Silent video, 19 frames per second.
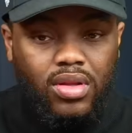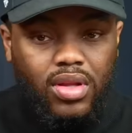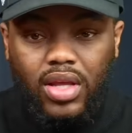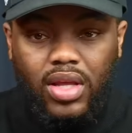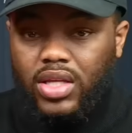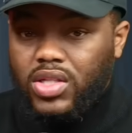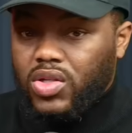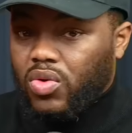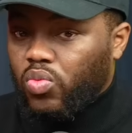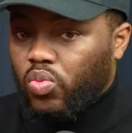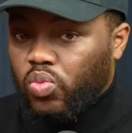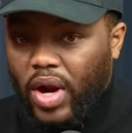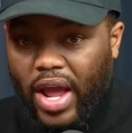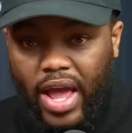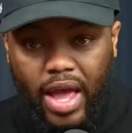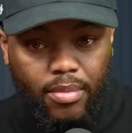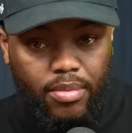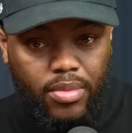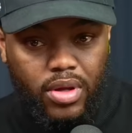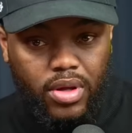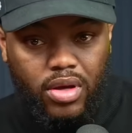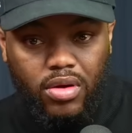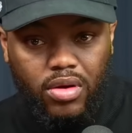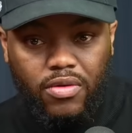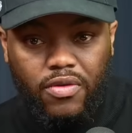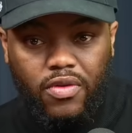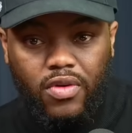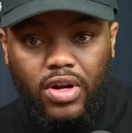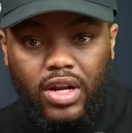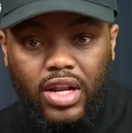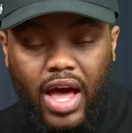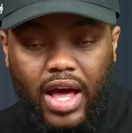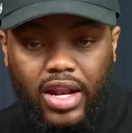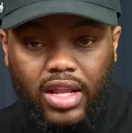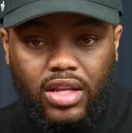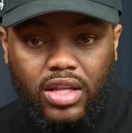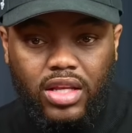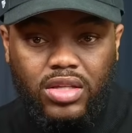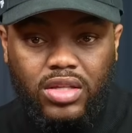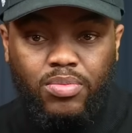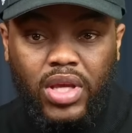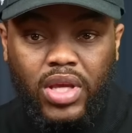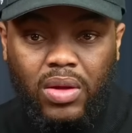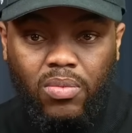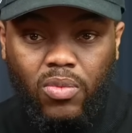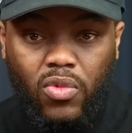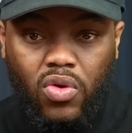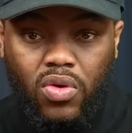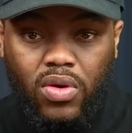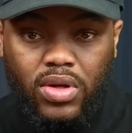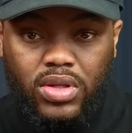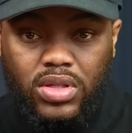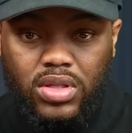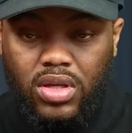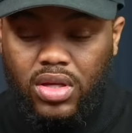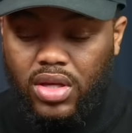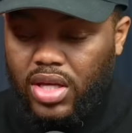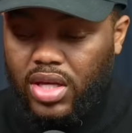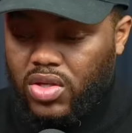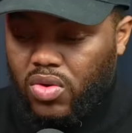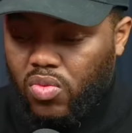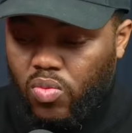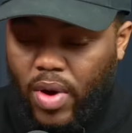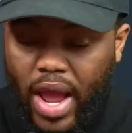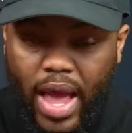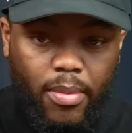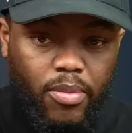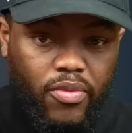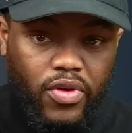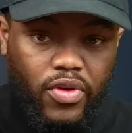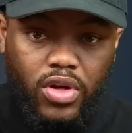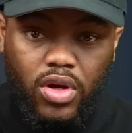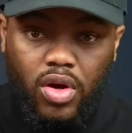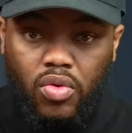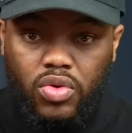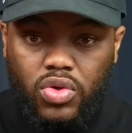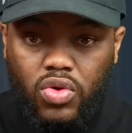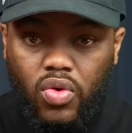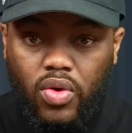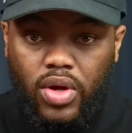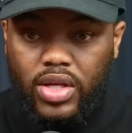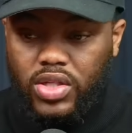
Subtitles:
it's a wrap for a lot of these meme coins. It's a wrap for Dogecoin.